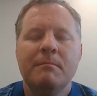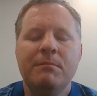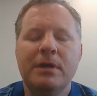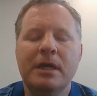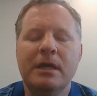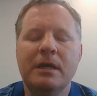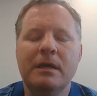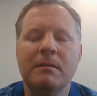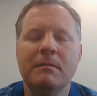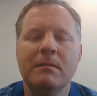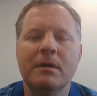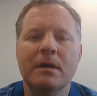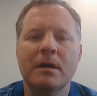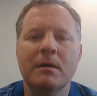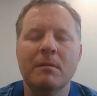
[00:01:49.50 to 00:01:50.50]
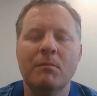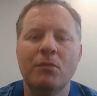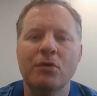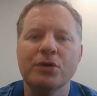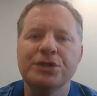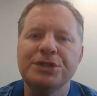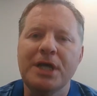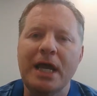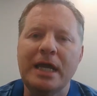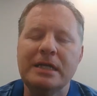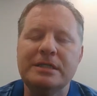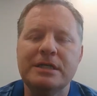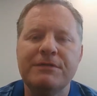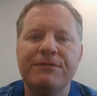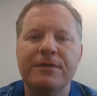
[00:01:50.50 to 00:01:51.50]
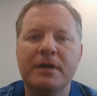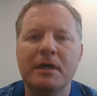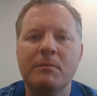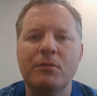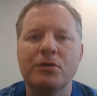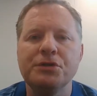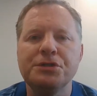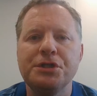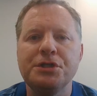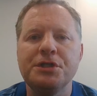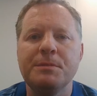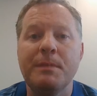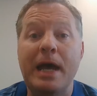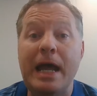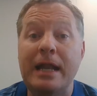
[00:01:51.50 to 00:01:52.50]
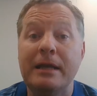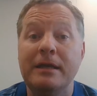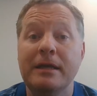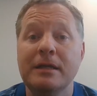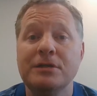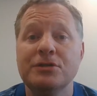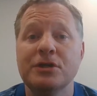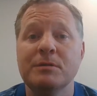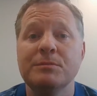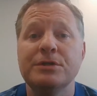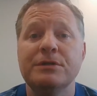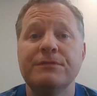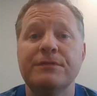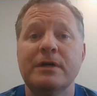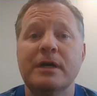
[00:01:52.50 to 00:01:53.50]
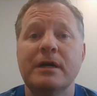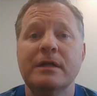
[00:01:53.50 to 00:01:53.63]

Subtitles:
be more scientific and more systematic in terms of